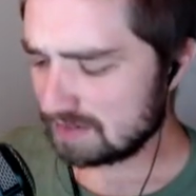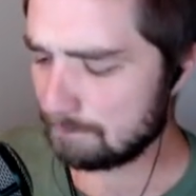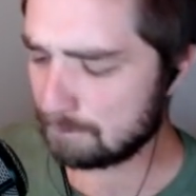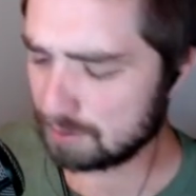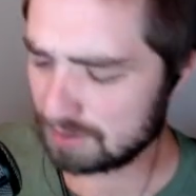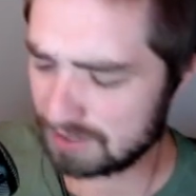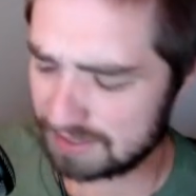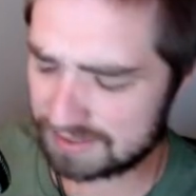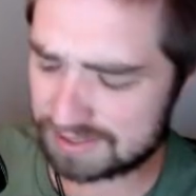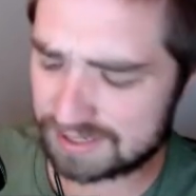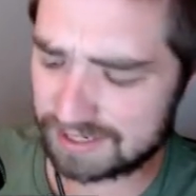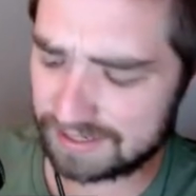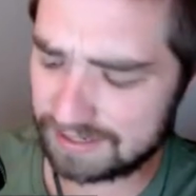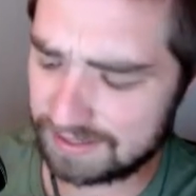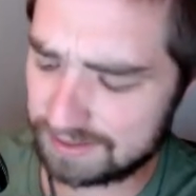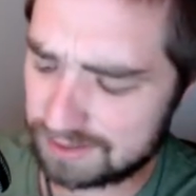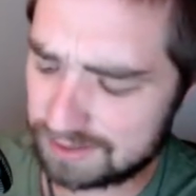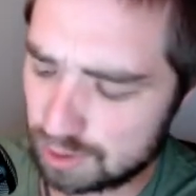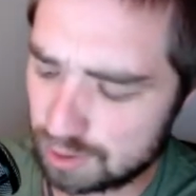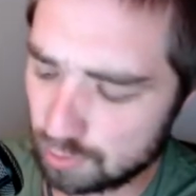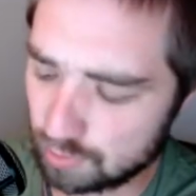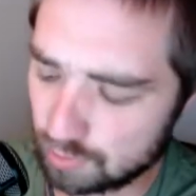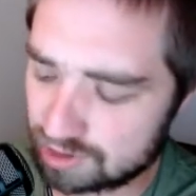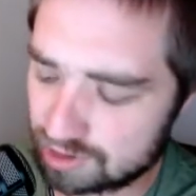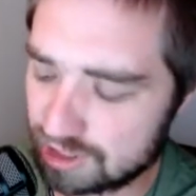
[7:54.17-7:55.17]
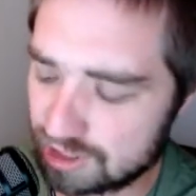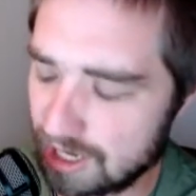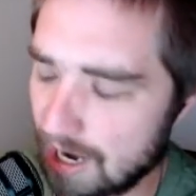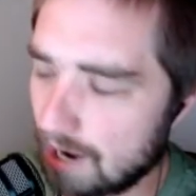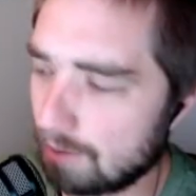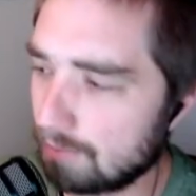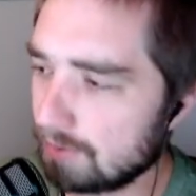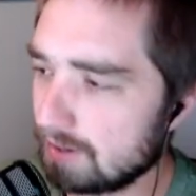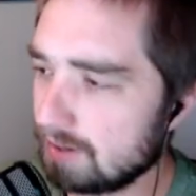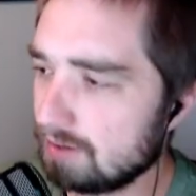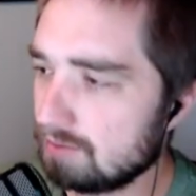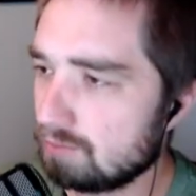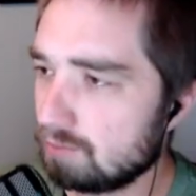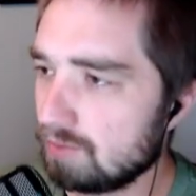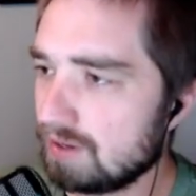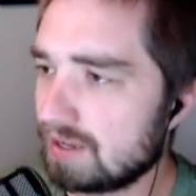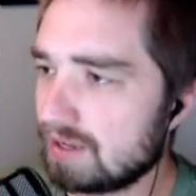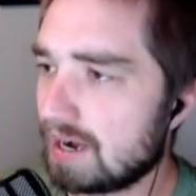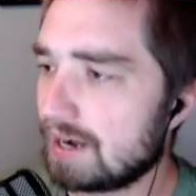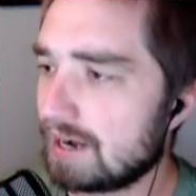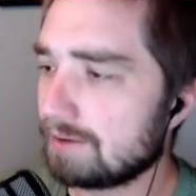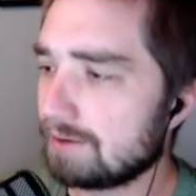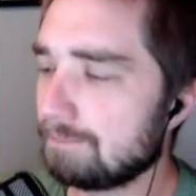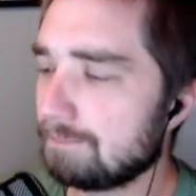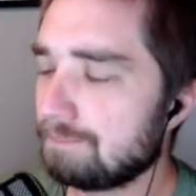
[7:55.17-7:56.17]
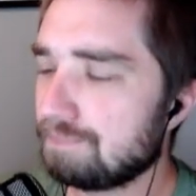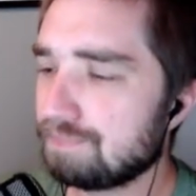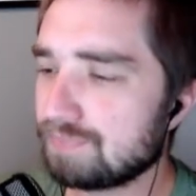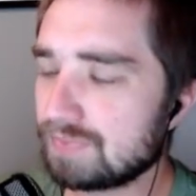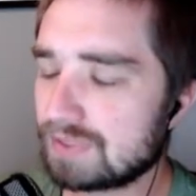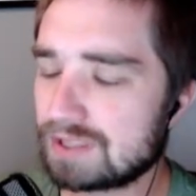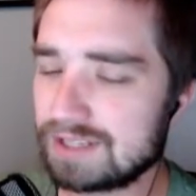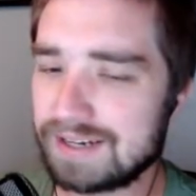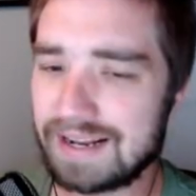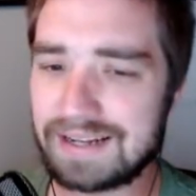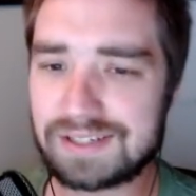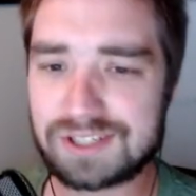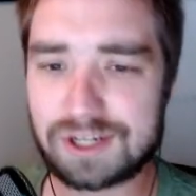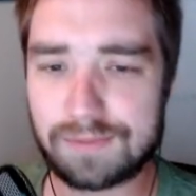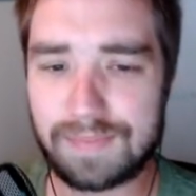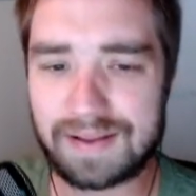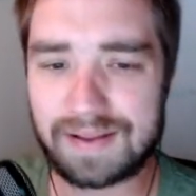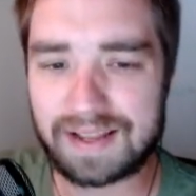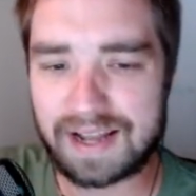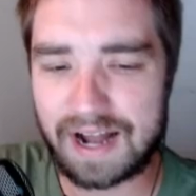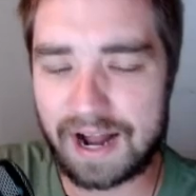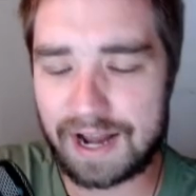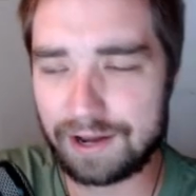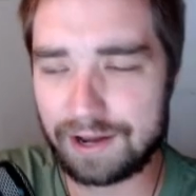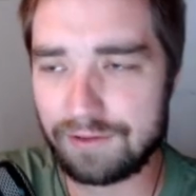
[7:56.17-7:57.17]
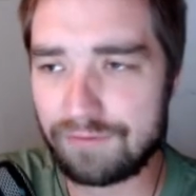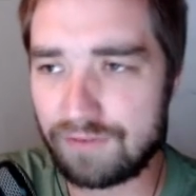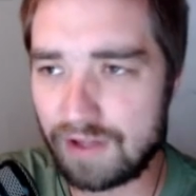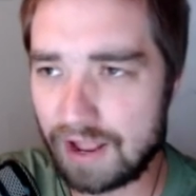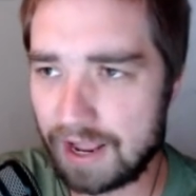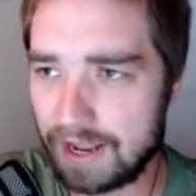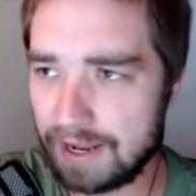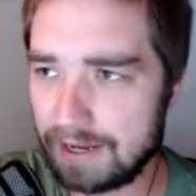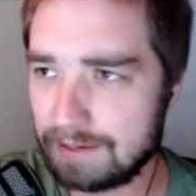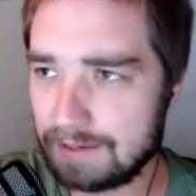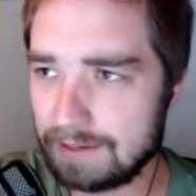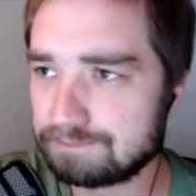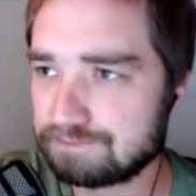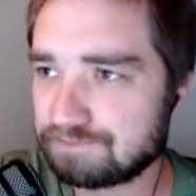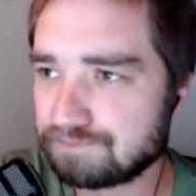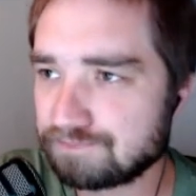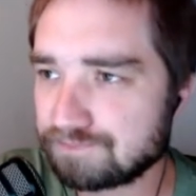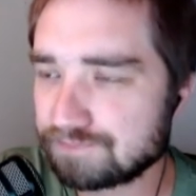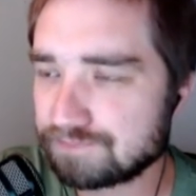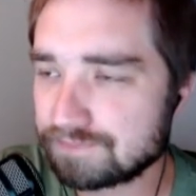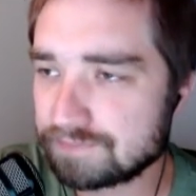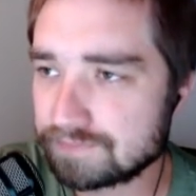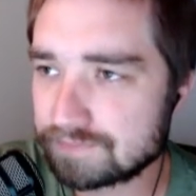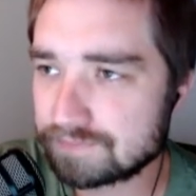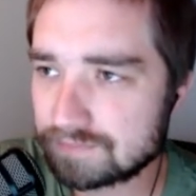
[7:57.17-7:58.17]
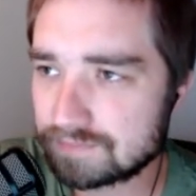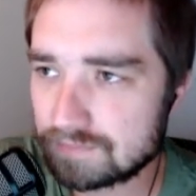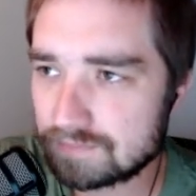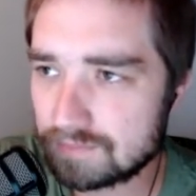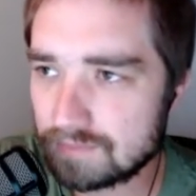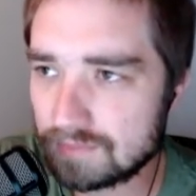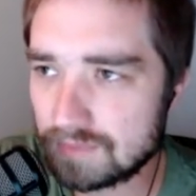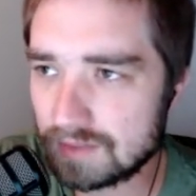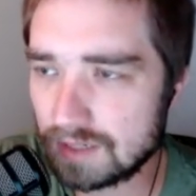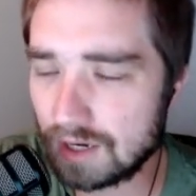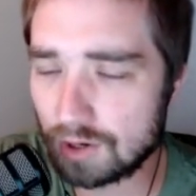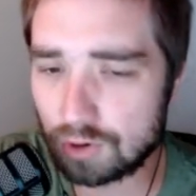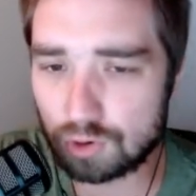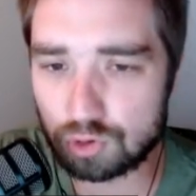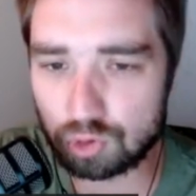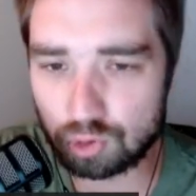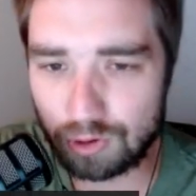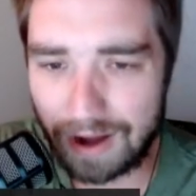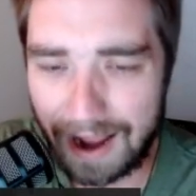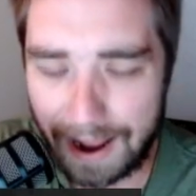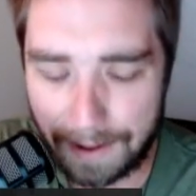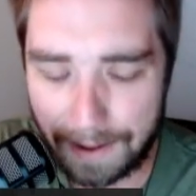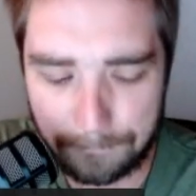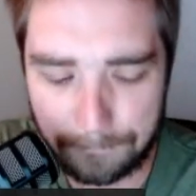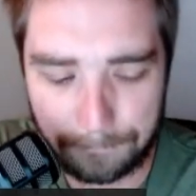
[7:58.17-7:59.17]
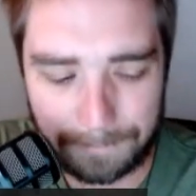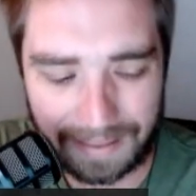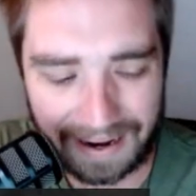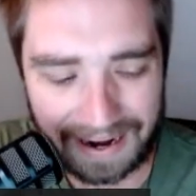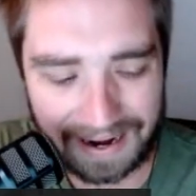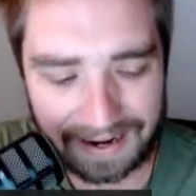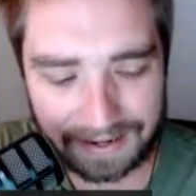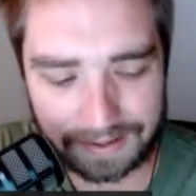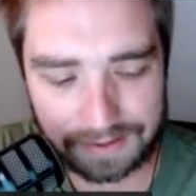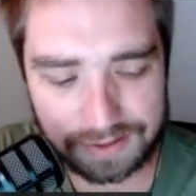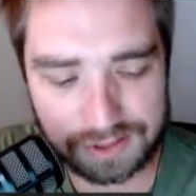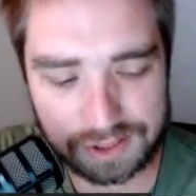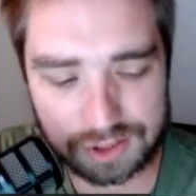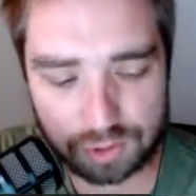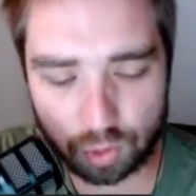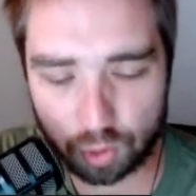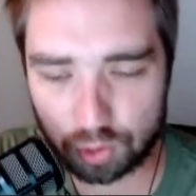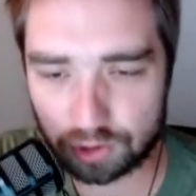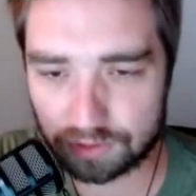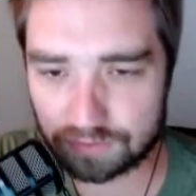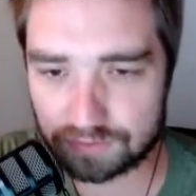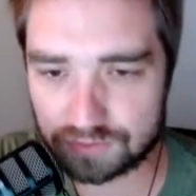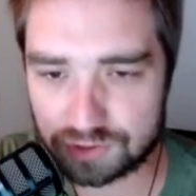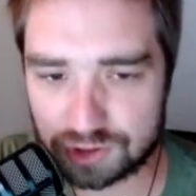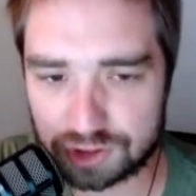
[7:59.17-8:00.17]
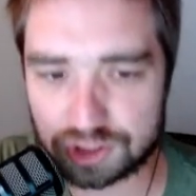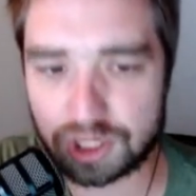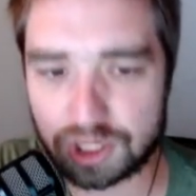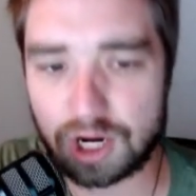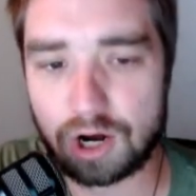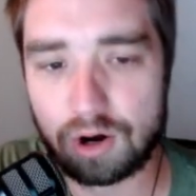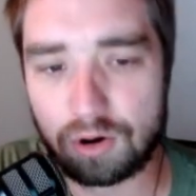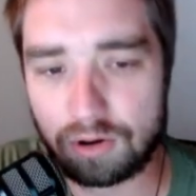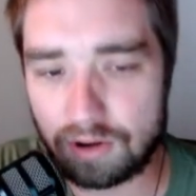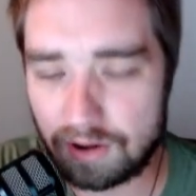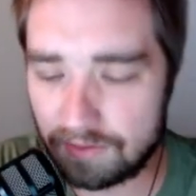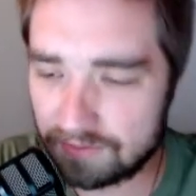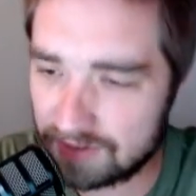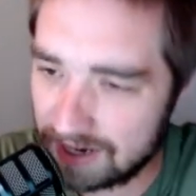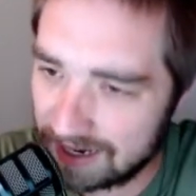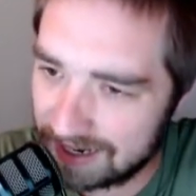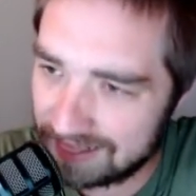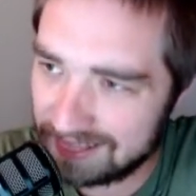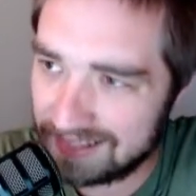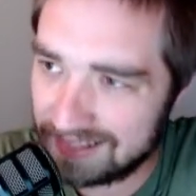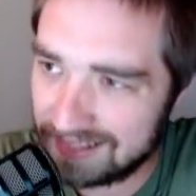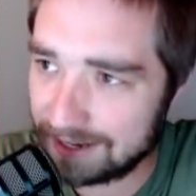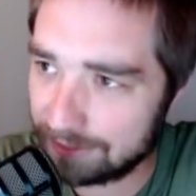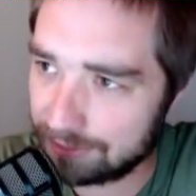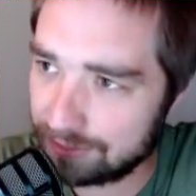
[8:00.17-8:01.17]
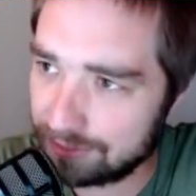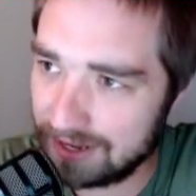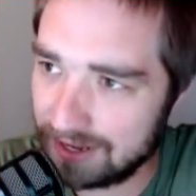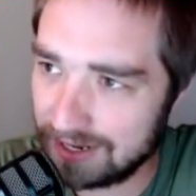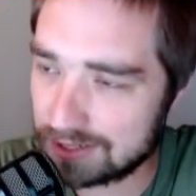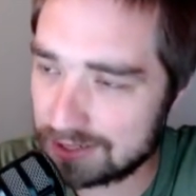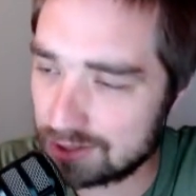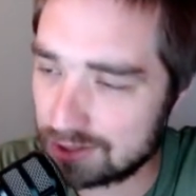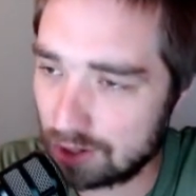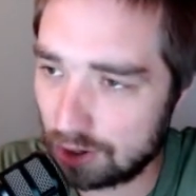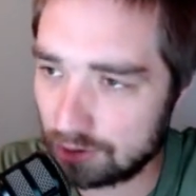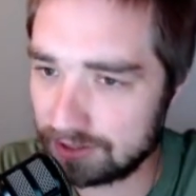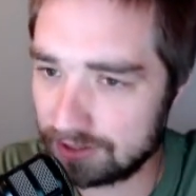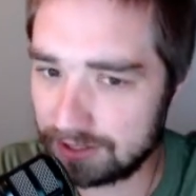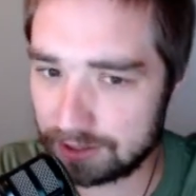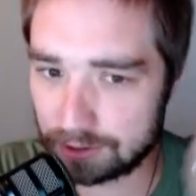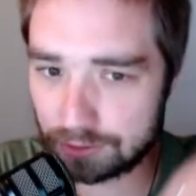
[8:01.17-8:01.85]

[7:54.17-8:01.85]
But let's get into it, shall we? Today's going to be kind of a grab bag sort of show. I've got a lot of things on